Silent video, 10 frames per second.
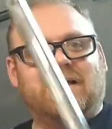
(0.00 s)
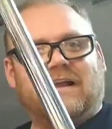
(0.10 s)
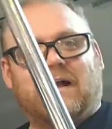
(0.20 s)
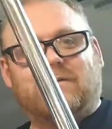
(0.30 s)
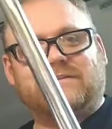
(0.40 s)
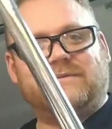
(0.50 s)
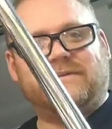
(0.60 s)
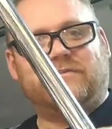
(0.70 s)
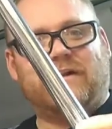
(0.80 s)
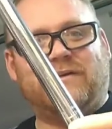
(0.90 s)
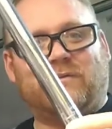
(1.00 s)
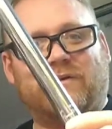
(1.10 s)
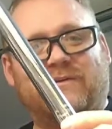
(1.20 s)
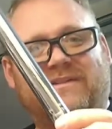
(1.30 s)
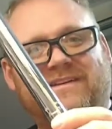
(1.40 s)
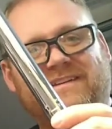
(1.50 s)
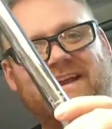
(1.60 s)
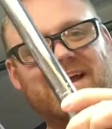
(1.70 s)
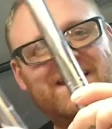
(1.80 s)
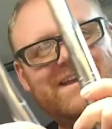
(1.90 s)
I was going to be trying to work with this
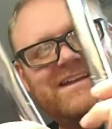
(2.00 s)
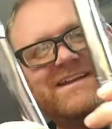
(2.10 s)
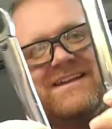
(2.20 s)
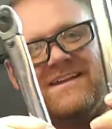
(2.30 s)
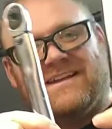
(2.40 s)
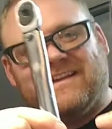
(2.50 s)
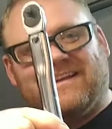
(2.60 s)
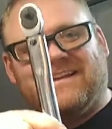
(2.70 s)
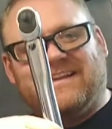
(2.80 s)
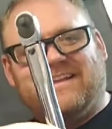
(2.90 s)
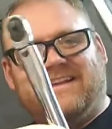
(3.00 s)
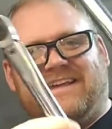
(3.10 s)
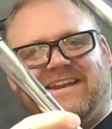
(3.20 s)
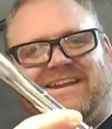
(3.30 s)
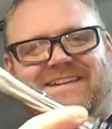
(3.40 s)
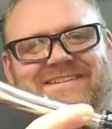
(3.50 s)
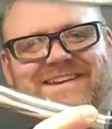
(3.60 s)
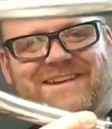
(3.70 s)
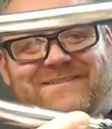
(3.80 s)
guy. Kind